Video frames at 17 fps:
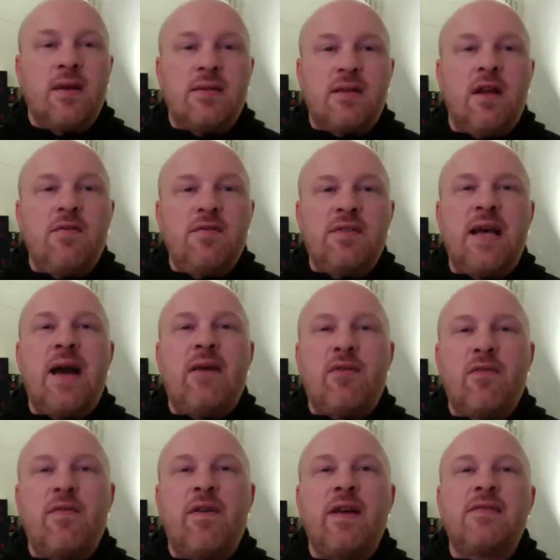
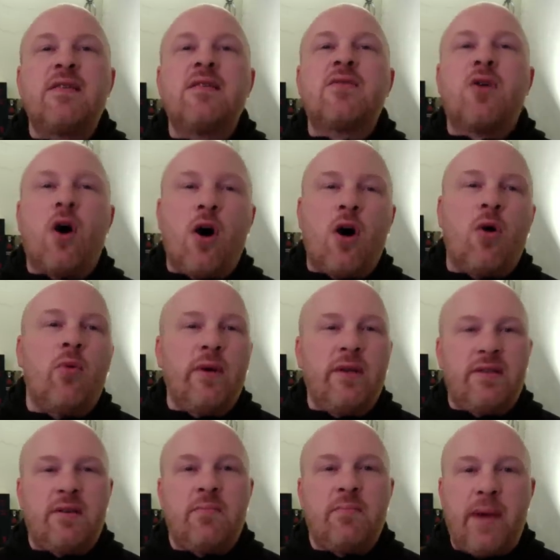Self-sacrifice is
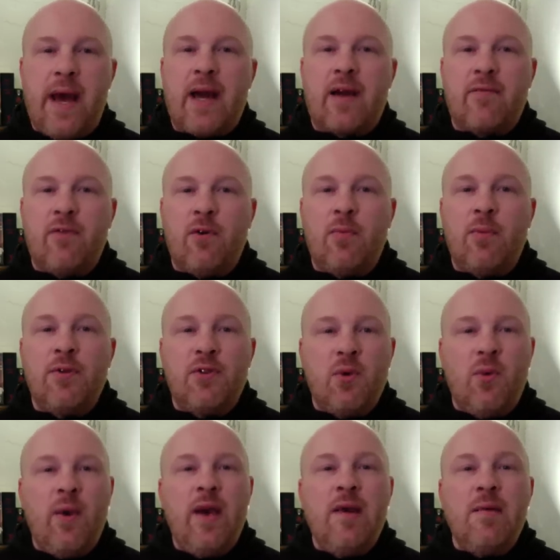always impactful, but the
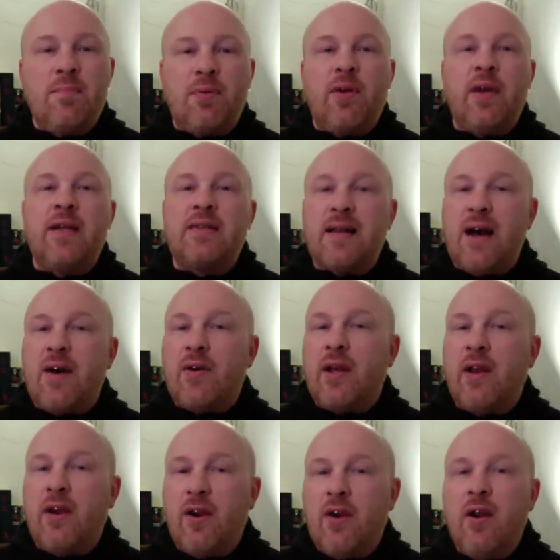way it plays out
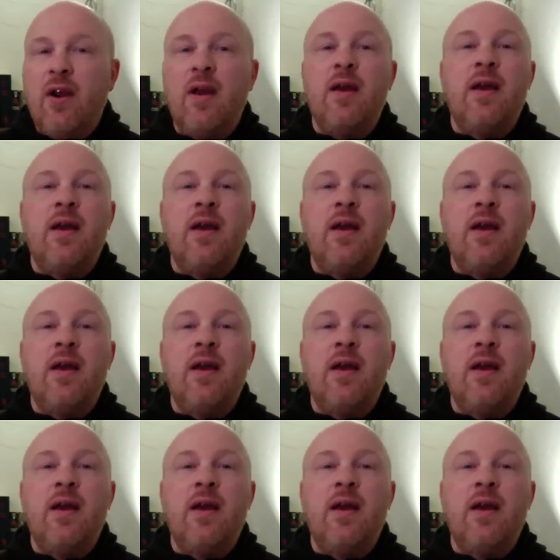here